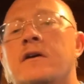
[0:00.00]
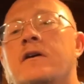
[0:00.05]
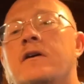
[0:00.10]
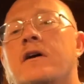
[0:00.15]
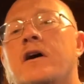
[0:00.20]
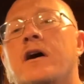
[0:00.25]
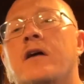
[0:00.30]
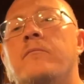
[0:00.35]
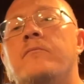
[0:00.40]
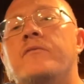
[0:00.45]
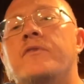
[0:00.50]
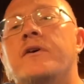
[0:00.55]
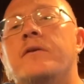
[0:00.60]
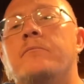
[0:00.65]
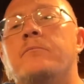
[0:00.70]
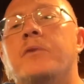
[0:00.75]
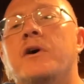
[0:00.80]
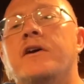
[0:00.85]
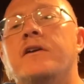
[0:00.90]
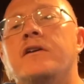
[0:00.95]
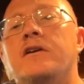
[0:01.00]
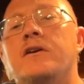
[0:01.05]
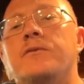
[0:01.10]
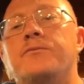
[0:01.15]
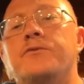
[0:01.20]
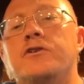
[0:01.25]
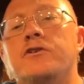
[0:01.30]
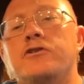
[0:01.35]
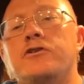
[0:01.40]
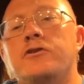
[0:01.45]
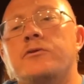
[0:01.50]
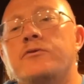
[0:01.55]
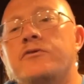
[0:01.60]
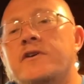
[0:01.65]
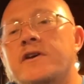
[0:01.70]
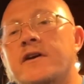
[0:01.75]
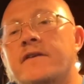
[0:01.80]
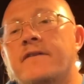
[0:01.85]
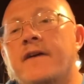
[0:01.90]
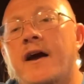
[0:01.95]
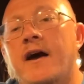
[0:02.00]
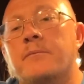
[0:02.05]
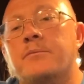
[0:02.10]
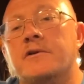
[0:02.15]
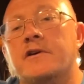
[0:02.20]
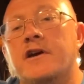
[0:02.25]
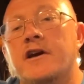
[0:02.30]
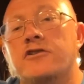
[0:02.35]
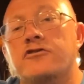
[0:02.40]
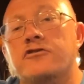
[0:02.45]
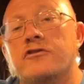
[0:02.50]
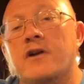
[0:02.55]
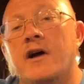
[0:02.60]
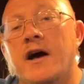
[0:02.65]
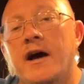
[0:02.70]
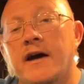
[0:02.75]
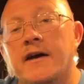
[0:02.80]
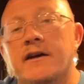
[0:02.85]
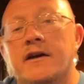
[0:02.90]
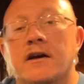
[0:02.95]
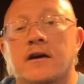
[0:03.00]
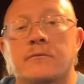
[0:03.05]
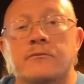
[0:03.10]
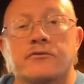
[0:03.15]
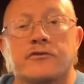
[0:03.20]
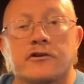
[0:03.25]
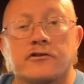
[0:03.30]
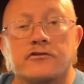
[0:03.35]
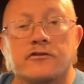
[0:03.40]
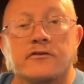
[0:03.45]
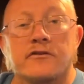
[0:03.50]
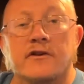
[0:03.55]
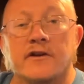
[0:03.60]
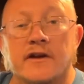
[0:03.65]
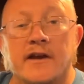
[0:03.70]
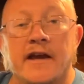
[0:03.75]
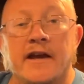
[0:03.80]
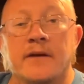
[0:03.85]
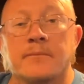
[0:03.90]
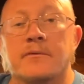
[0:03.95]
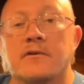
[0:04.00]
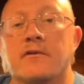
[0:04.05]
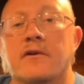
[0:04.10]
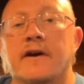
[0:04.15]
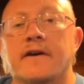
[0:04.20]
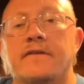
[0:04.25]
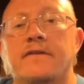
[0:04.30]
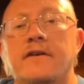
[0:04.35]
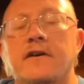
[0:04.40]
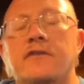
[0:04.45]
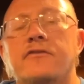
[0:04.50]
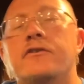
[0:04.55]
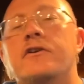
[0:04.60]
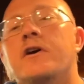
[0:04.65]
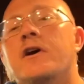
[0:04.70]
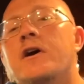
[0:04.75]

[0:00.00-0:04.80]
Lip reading: But if you're using it in the application I am, such as in a camper like this,